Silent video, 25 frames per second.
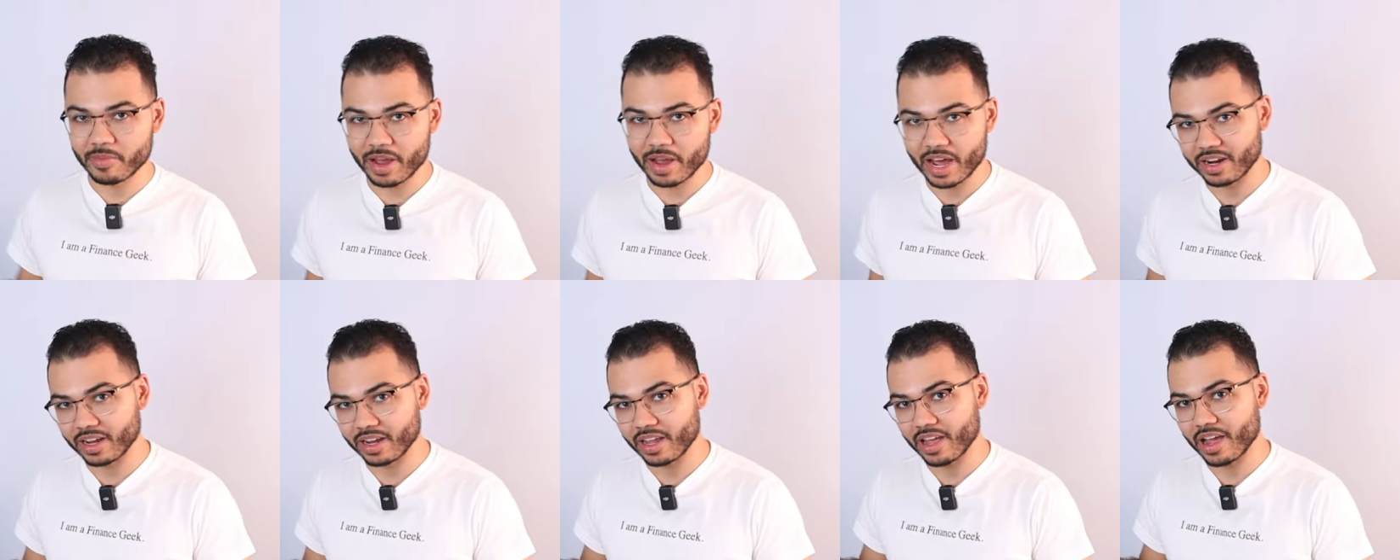
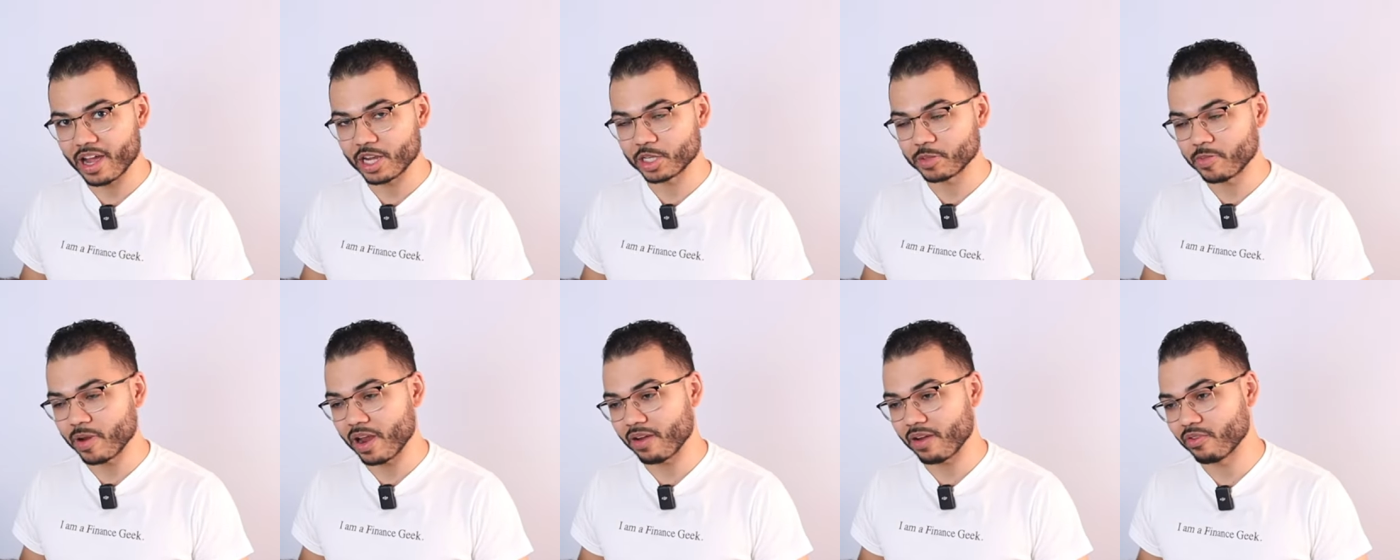amount of
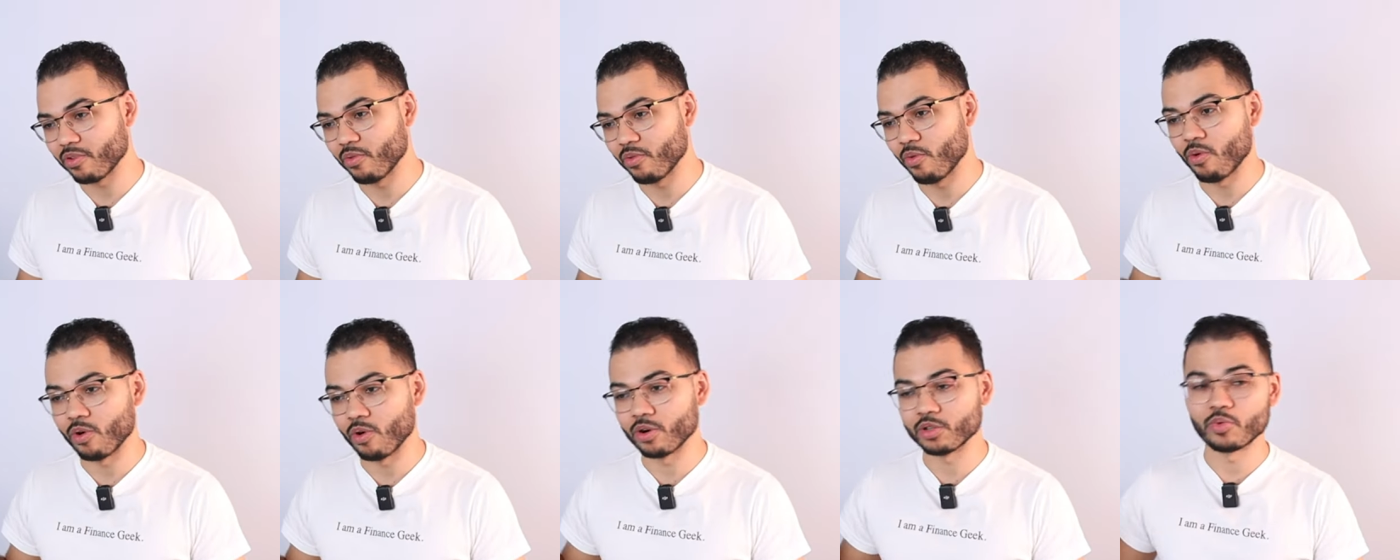cashback
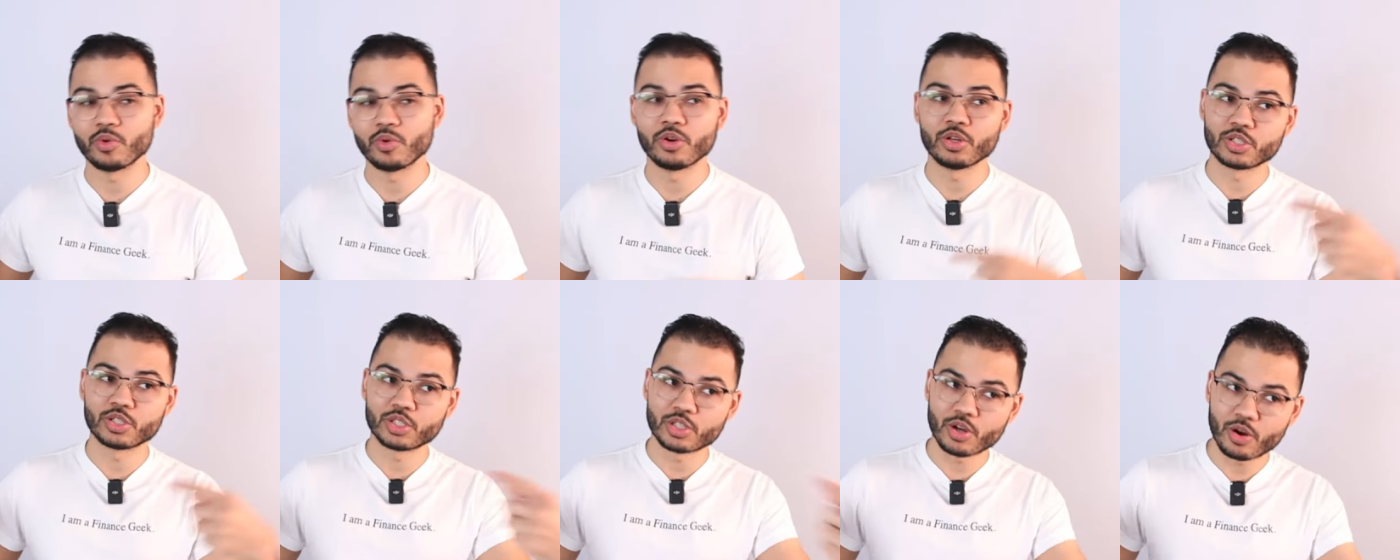rewards
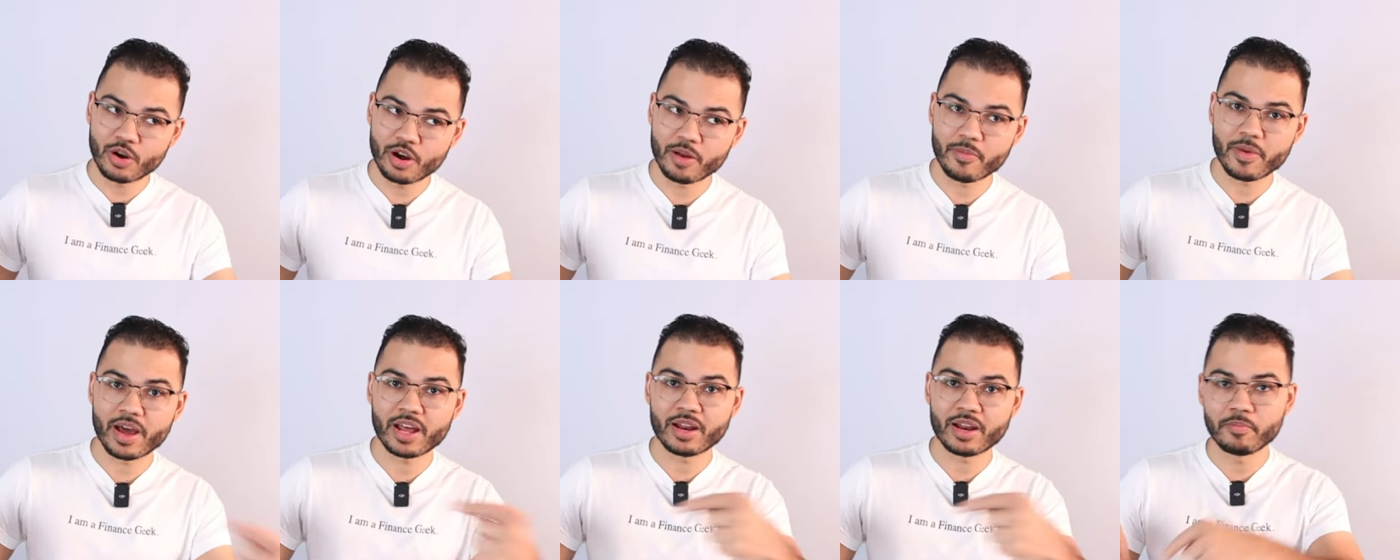with a
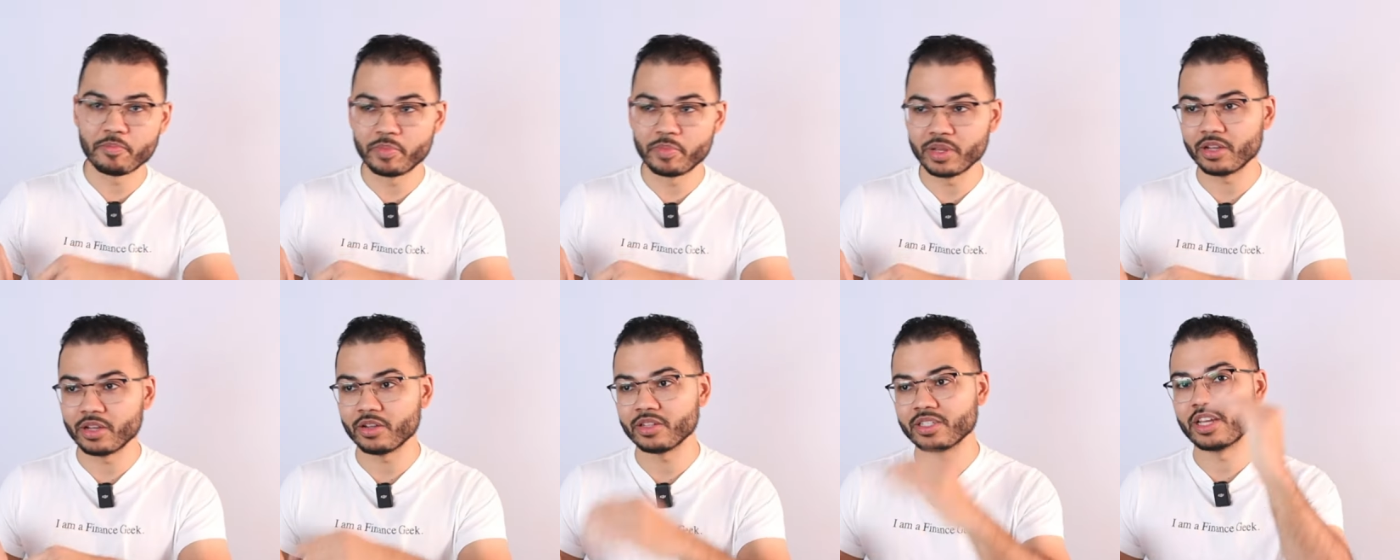certain amount of
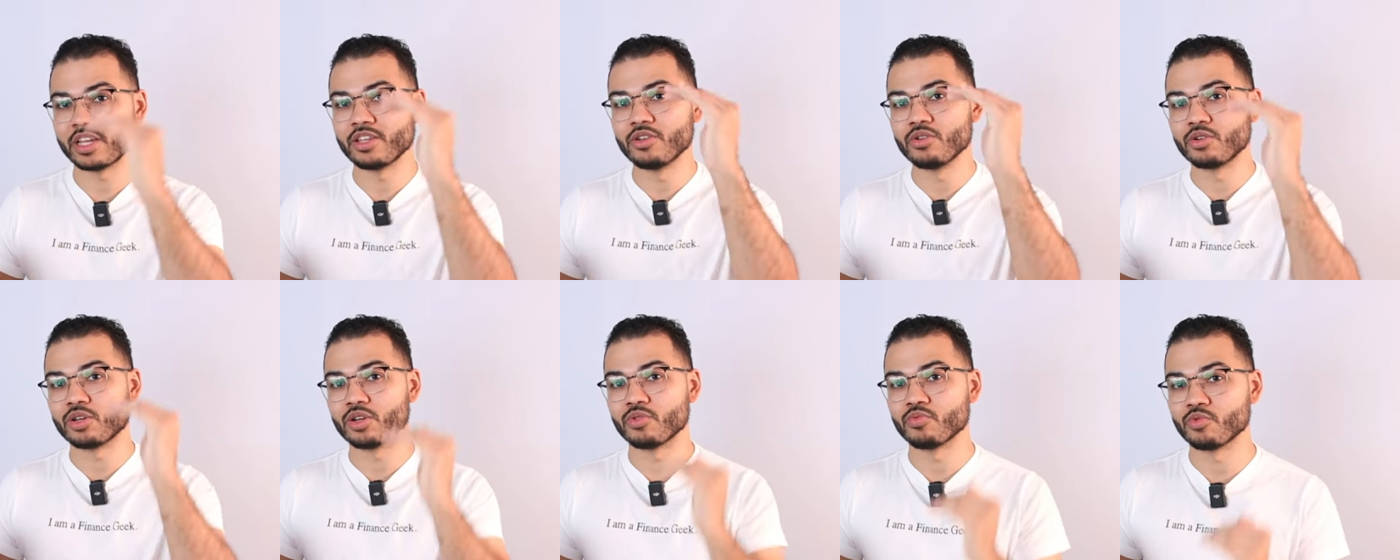bills that
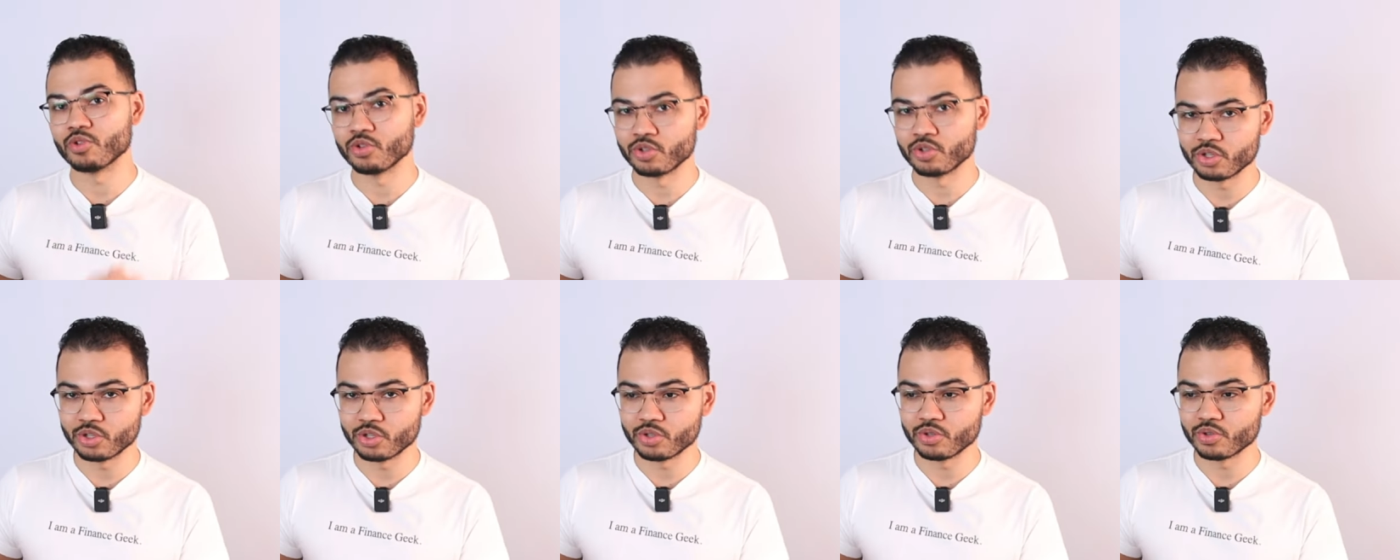you can
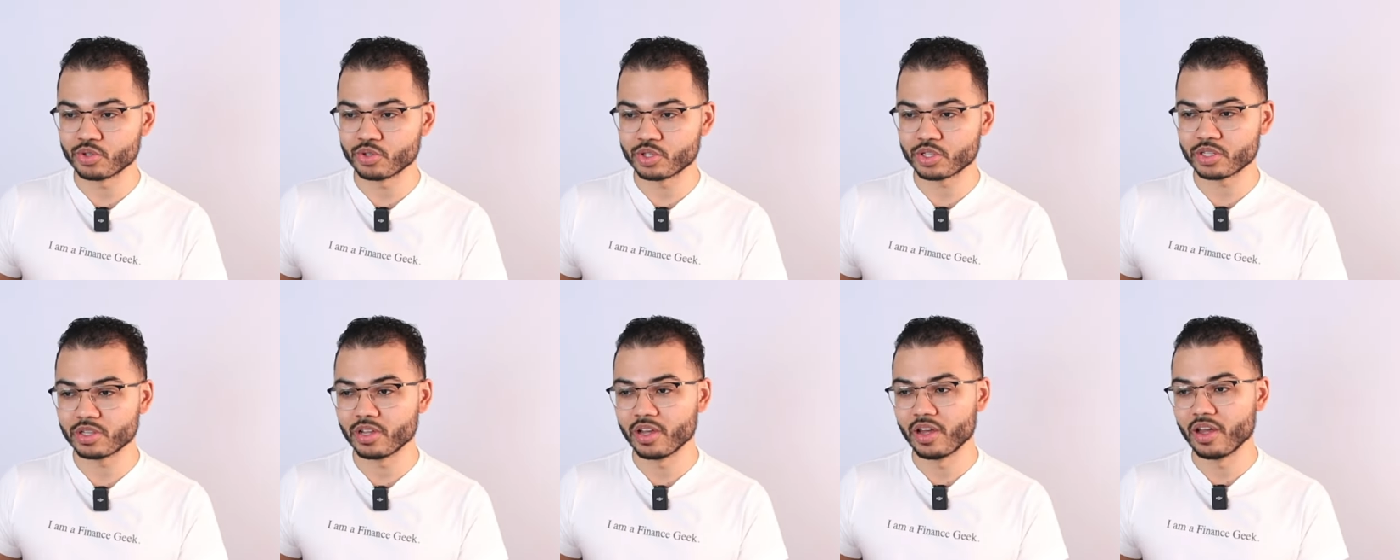reduce,